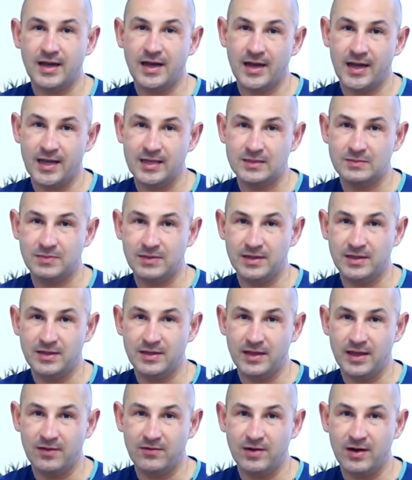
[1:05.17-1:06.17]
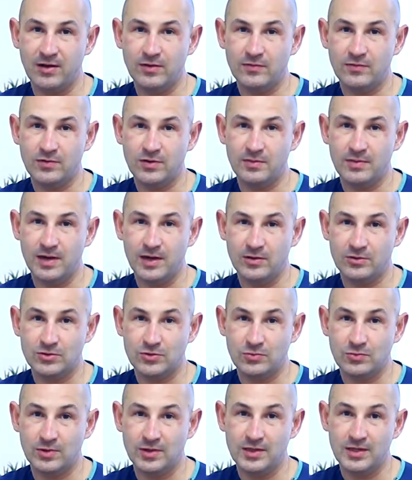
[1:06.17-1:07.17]
has been around for about
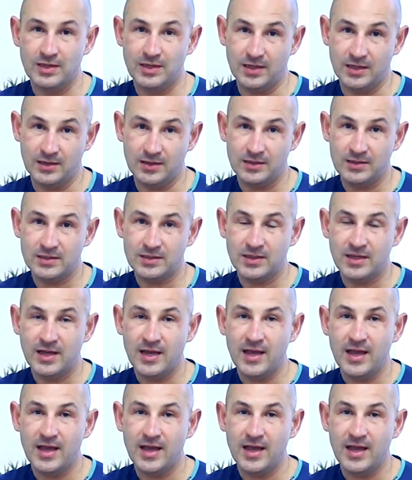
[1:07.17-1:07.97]
20 years,